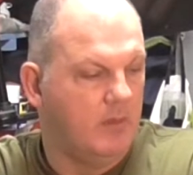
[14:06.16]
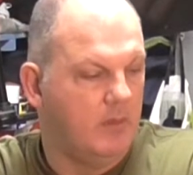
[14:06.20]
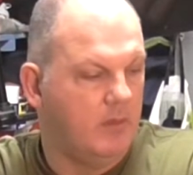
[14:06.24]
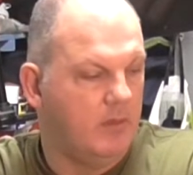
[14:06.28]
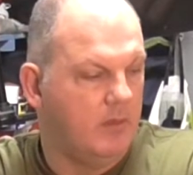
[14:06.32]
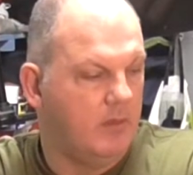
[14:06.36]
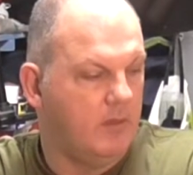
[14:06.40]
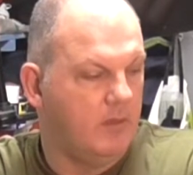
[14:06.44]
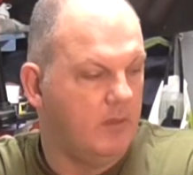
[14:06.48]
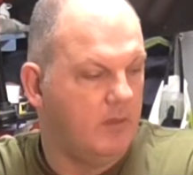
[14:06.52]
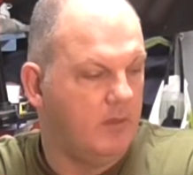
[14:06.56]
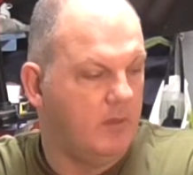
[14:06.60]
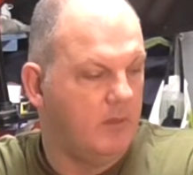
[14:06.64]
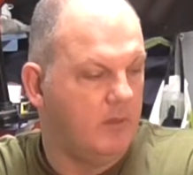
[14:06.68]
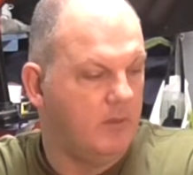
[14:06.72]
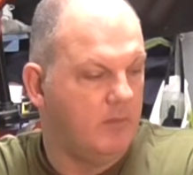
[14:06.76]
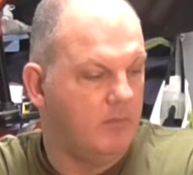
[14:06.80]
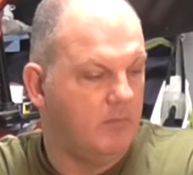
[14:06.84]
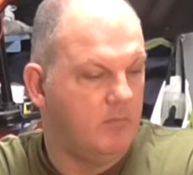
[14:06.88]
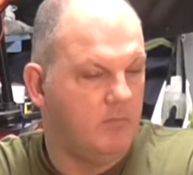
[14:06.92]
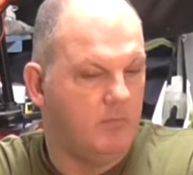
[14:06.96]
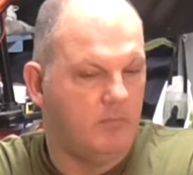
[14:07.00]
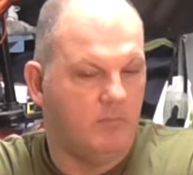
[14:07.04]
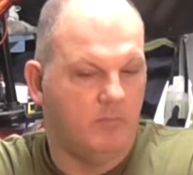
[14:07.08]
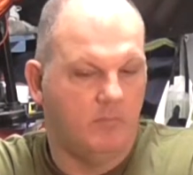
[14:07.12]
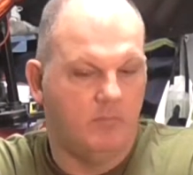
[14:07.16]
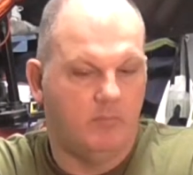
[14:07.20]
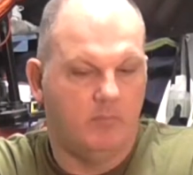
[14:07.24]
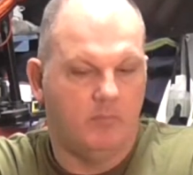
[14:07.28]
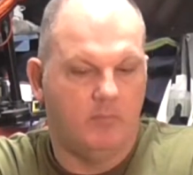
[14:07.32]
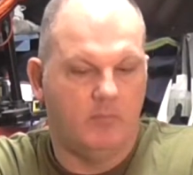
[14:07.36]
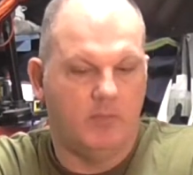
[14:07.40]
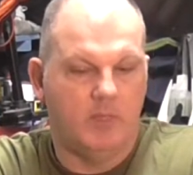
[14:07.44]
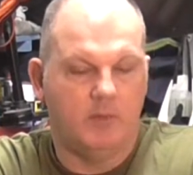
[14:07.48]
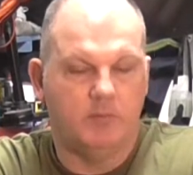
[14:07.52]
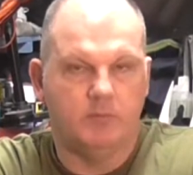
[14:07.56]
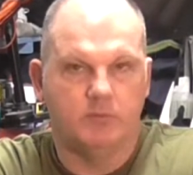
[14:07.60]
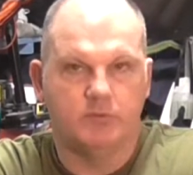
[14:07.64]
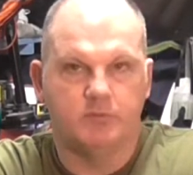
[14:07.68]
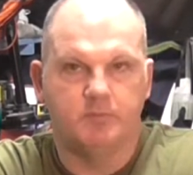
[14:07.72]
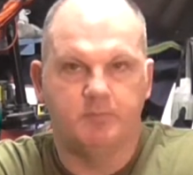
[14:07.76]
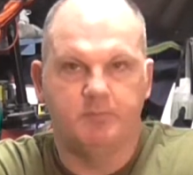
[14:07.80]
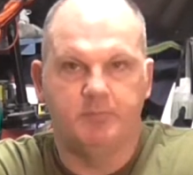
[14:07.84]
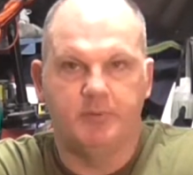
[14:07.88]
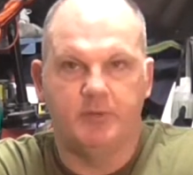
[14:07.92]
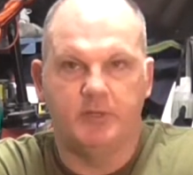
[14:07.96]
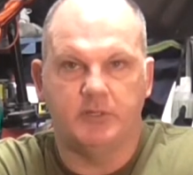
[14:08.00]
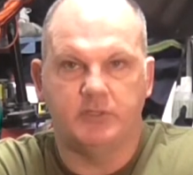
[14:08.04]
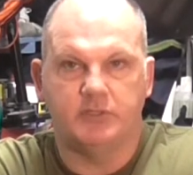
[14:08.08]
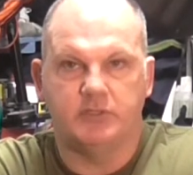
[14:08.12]
It was
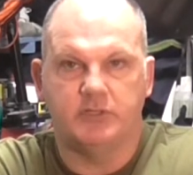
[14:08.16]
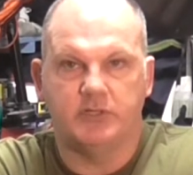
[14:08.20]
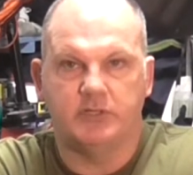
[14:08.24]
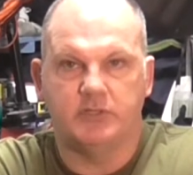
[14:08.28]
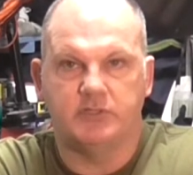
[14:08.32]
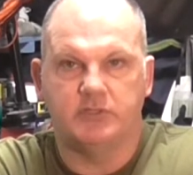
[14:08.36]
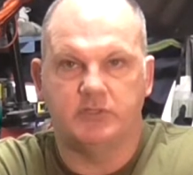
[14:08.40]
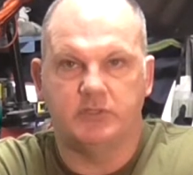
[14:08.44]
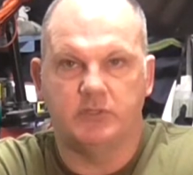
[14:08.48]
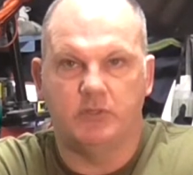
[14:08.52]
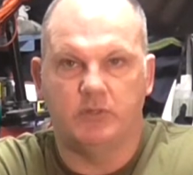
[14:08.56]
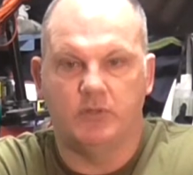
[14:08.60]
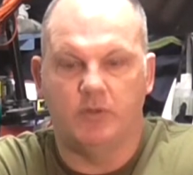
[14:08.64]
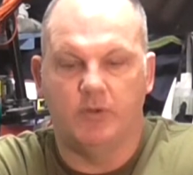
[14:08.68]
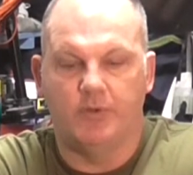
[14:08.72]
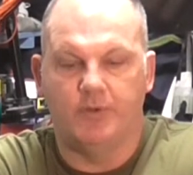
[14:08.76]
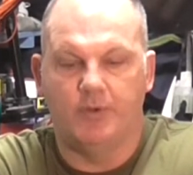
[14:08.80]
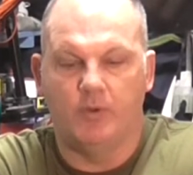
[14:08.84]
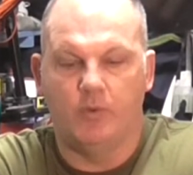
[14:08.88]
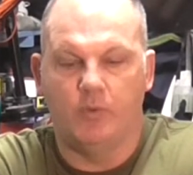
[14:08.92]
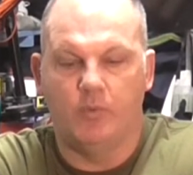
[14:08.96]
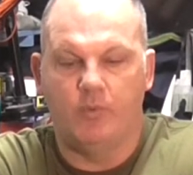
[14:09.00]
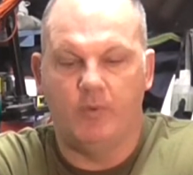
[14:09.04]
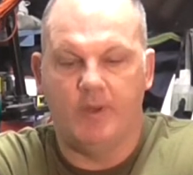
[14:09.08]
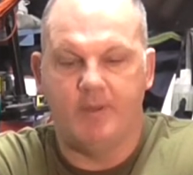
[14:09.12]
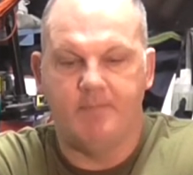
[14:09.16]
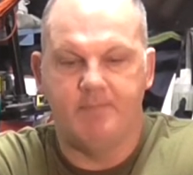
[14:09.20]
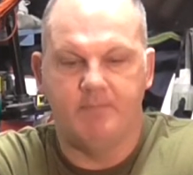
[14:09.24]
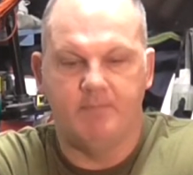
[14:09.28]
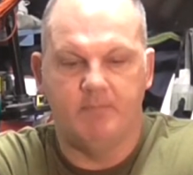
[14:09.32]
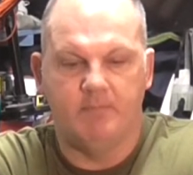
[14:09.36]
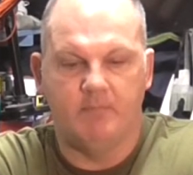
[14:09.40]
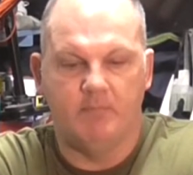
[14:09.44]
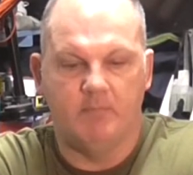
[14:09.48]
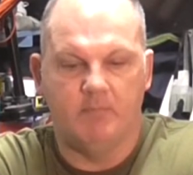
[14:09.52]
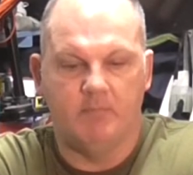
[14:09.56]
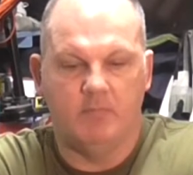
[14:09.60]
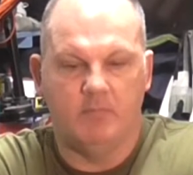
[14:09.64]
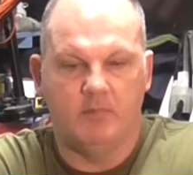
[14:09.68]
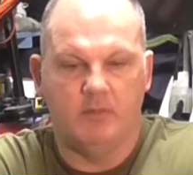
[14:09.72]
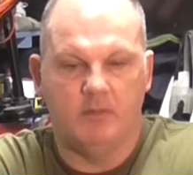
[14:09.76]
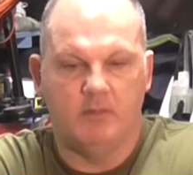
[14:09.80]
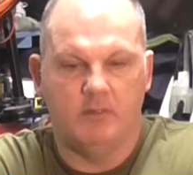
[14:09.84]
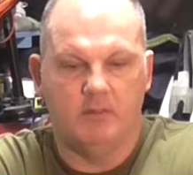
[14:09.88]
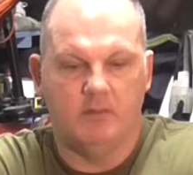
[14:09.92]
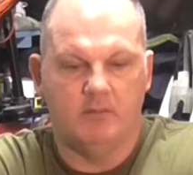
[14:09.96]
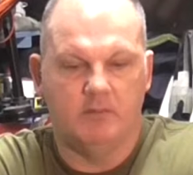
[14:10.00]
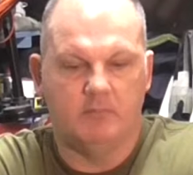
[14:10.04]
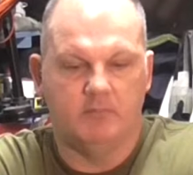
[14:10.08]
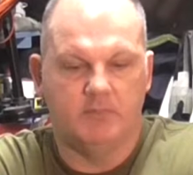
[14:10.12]
purchased on a whim
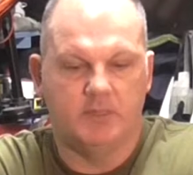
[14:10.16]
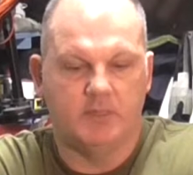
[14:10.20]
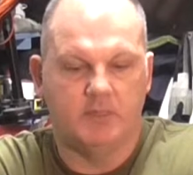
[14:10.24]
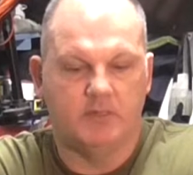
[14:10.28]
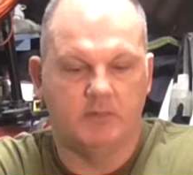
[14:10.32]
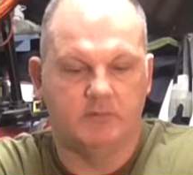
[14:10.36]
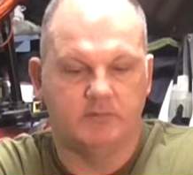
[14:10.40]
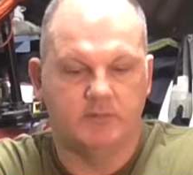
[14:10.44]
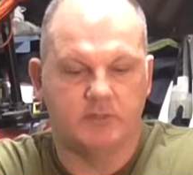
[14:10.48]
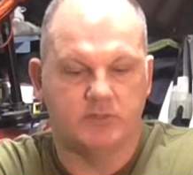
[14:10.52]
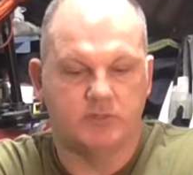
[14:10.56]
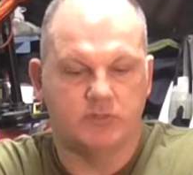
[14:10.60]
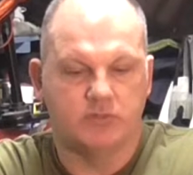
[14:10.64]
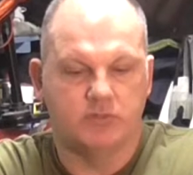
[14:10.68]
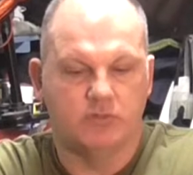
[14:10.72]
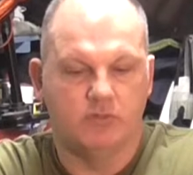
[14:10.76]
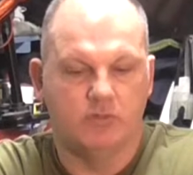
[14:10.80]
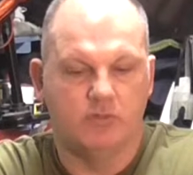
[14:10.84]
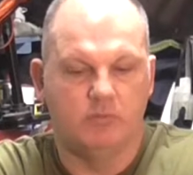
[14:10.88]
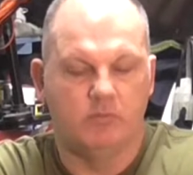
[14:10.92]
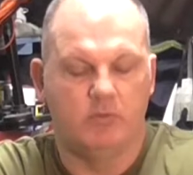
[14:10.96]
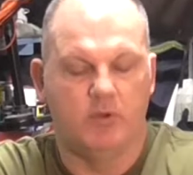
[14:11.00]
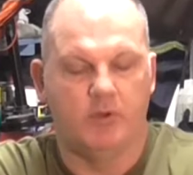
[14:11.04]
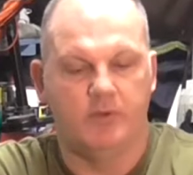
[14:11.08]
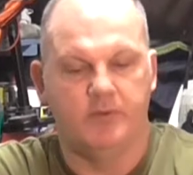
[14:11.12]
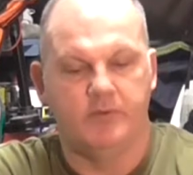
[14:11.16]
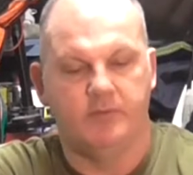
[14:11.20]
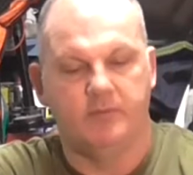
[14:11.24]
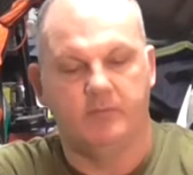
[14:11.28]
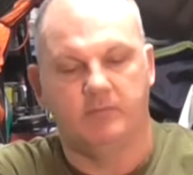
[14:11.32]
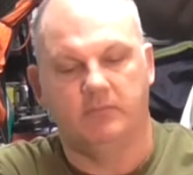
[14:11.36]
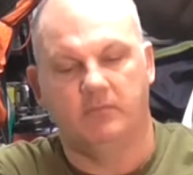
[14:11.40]
because I saw one.